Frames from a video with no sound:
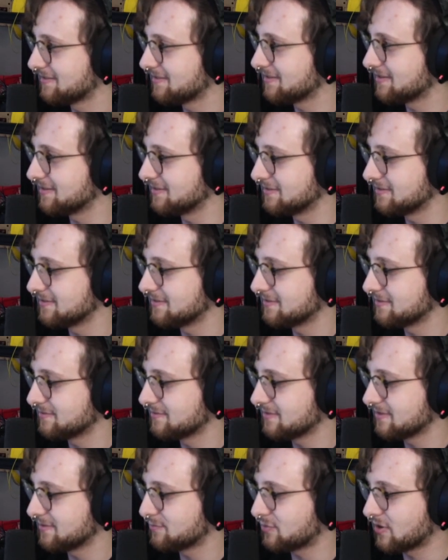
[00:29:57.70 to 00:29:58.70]

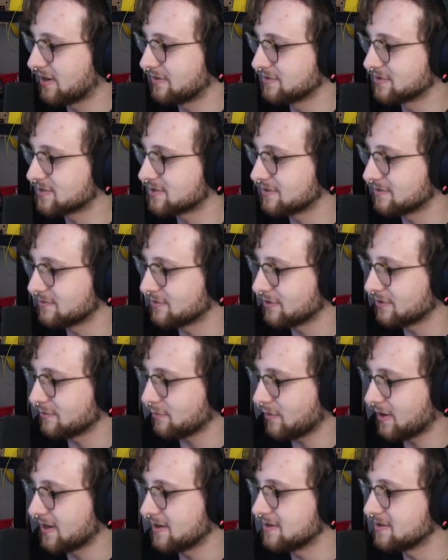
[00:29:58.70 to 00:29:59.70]
Private server on
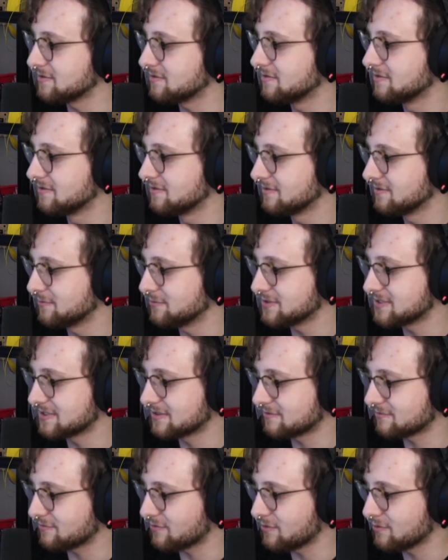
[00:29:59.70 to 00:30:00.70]
WoW. Was it a
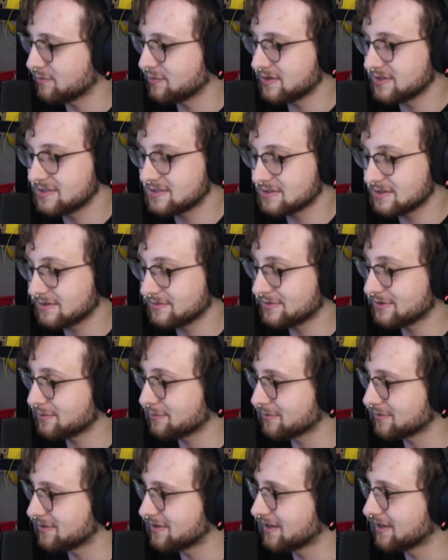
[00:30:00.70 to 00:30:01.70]
roleplay server?
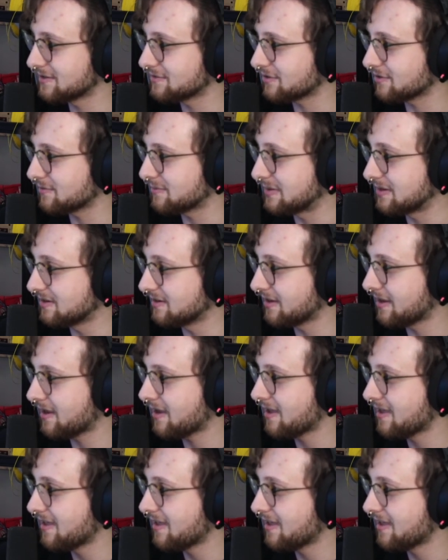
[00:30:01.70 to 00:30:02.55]
Were you guys RPing?